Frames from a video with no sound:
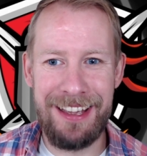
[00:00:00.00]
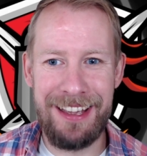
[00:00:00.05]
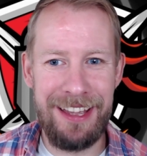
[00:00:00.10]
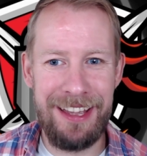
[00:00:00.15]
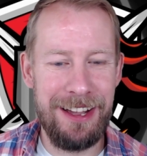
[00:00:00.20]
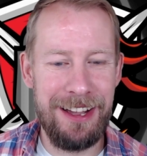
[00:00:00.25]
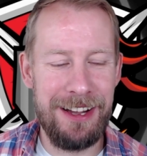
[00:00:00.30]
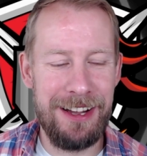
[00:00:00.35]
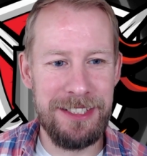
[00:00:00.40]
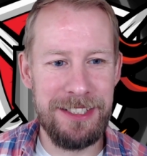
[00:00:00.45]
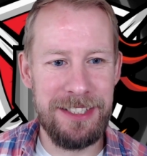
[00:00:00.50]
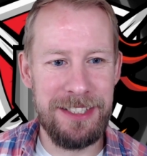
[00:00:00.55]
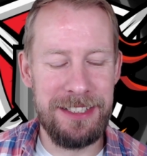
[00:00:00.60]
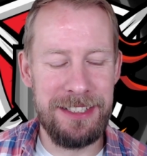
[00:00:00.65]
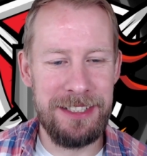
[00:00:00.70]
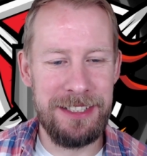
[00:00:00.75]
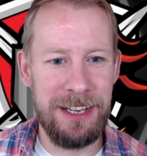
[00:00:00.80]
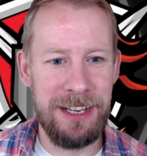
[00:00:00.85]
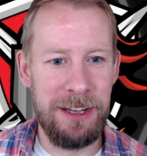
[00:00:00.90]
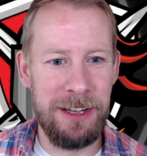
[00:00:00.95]
guys, this
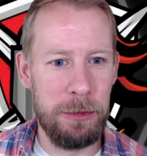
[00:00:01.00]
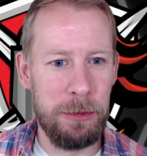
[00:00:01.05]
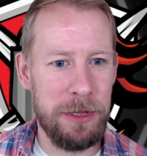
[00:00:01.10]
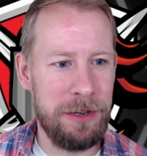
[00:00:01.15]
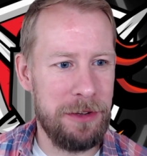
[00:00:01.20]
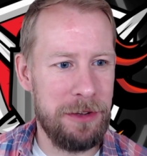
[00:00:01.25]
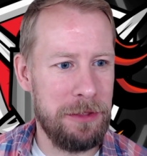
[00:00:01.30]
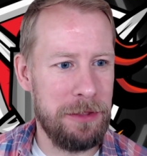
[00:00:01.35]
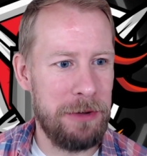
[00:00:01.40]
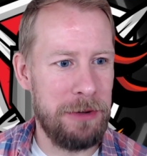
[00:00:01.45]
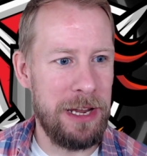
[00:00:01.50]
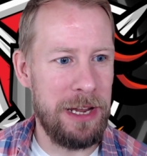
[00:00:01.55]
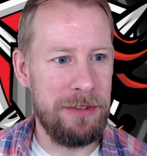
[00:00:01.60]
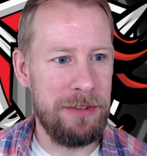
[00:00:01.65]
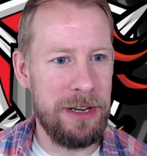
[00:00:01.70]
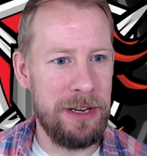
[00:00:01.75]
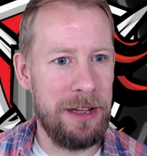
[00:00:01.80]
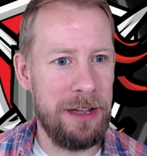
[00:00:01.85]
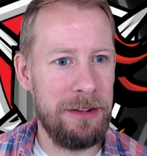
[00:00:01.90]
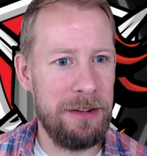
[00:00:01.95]
is Lil with another raid
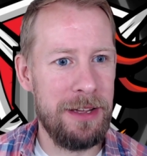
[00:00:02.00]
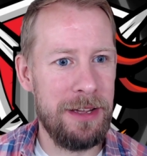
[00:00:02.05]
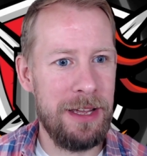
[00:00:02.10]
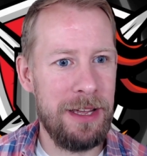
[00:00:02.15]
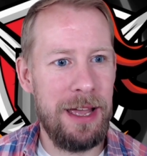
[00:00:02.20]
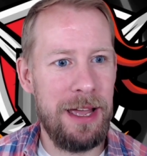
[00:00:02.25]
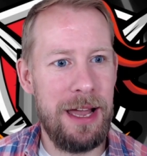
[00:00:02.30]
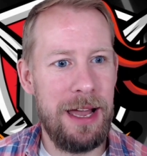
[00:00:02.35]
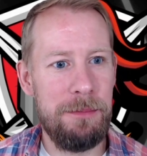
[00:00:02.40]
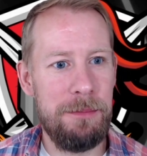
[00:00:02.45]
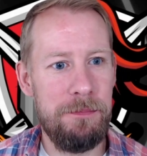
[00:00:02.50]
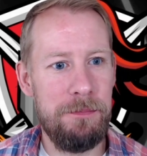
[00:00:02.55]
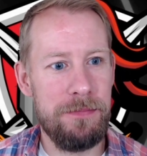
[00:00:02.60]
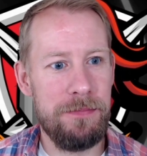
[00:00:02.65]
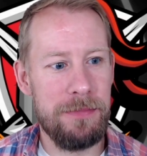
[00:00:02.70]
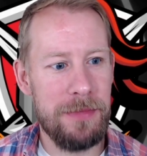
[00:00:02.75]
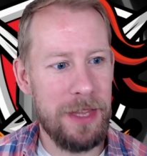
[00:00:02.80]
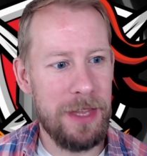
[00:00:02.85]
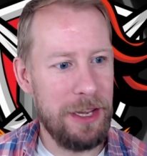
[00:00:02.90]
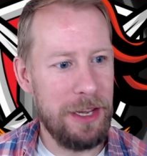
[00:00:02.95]
video.
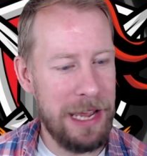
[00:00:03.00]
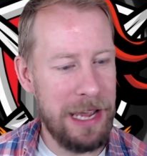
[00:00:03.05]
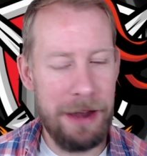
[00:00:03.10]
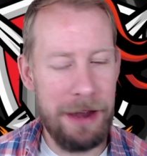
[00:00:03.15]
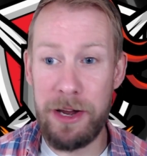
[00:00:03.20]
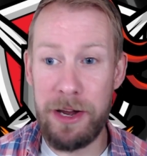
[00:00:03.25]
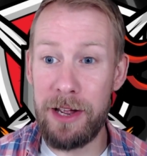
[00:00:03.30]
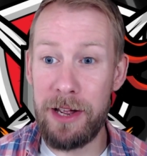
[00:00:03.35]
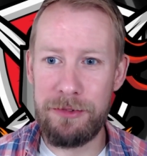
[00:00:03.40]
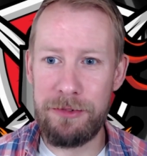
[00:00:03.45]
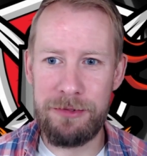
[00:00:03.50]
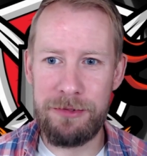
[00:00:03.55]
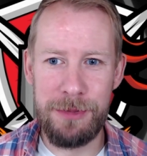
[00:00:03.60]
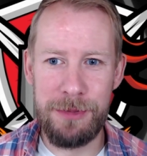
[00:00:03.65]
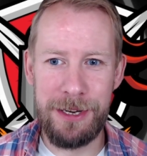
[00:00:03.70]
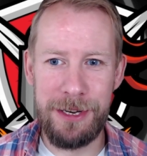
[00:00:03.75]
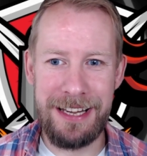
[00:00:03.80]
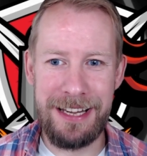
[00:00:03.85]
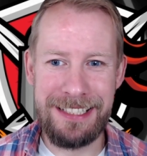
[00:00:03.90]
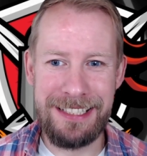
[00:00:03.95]
Carrying on from the
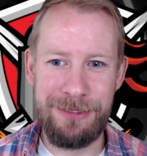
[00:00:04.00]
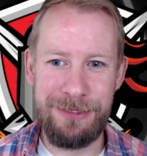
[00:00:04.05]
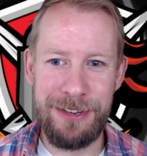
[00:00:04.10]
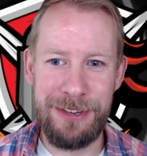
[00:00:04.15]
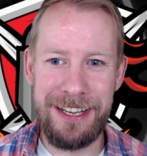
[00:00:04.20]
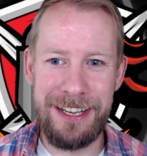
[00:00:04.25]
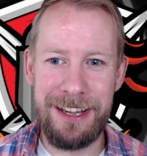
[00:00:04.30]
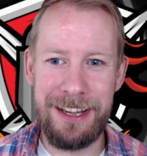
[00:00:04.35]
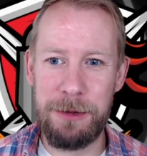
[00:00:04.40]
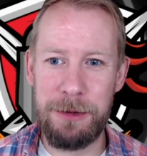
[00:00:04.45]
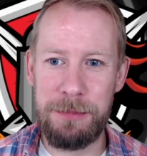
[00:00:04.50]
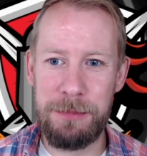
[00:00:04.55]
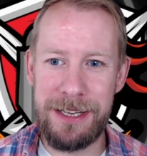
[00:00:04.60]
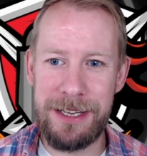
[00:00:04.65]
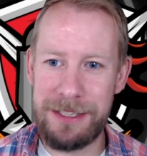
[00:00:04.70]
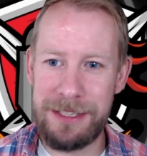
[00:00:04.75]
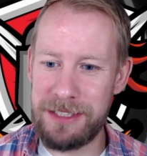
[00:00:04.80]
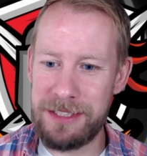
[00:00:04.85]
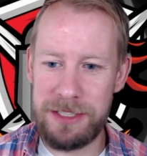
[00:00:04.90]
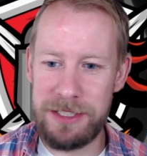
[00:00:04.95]
last video
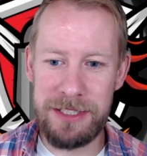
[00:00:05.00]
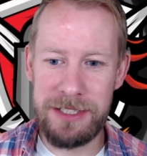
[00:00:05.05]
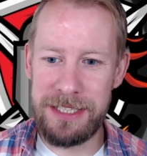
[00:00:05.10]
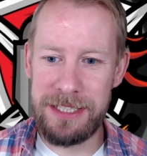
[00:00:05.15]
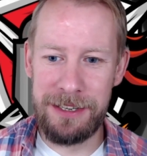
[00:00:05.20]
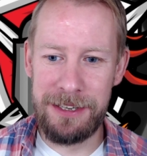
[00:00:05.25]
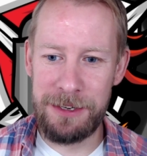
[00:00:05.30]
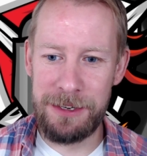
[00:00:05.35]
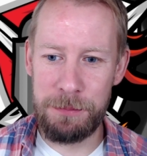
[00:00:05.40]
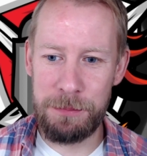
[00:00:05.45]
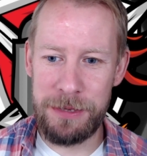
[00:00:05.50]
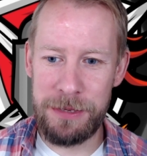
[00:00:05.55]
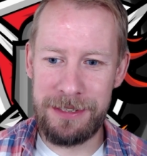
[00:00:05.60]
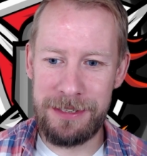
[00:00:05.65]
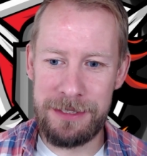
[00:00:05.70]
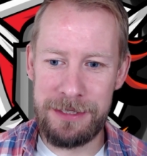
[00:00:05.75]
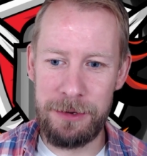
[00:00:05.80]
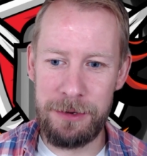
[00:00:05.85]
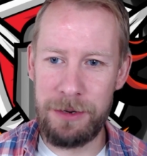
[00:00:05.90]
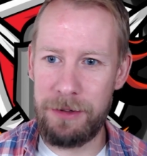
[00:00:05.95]
because it just ended up being
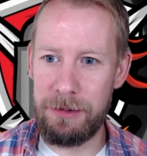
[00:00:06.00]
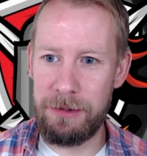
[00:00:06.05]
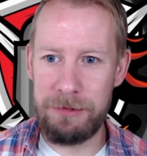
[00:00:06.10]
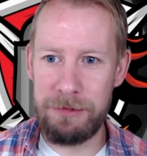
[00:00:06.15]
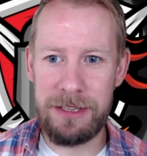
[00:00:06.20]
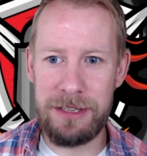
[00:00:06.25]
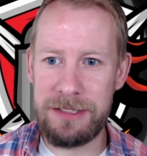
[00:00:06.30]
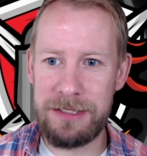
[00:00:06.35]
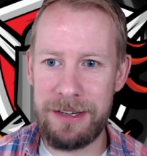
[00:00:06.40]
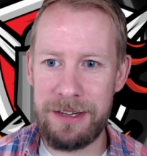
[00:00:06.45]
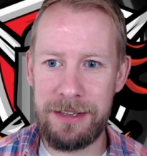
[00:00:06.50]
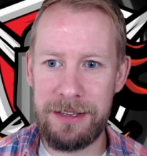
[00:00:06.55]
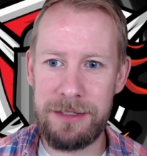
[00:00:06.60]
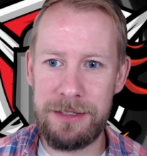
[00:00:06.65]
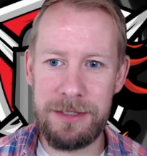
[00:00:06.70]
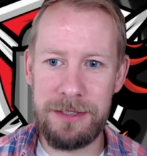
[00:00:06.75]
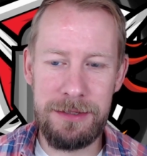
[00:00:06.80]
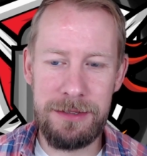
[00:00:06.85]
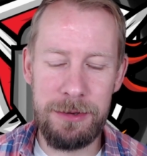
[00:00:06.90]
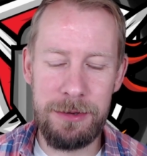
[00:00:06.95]
too long because I can
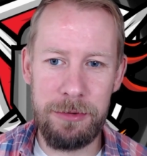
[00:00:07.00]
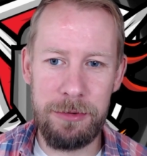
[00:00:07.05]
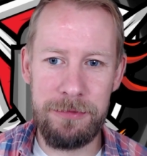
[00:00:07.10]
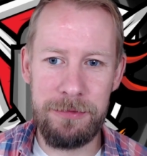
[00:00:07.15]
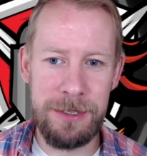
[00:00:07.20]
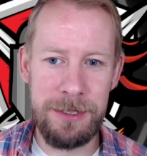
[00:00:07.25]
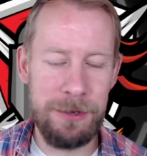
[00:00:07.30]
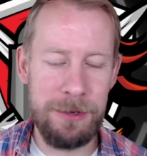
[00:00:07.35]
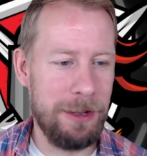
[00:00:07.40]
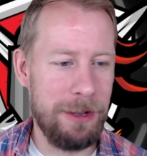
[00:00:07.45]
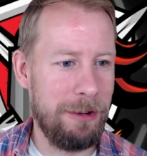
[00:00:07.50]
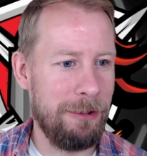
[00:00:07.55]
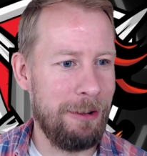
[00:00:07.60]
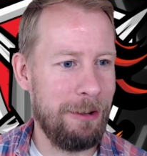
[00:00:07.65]
just talk for too long.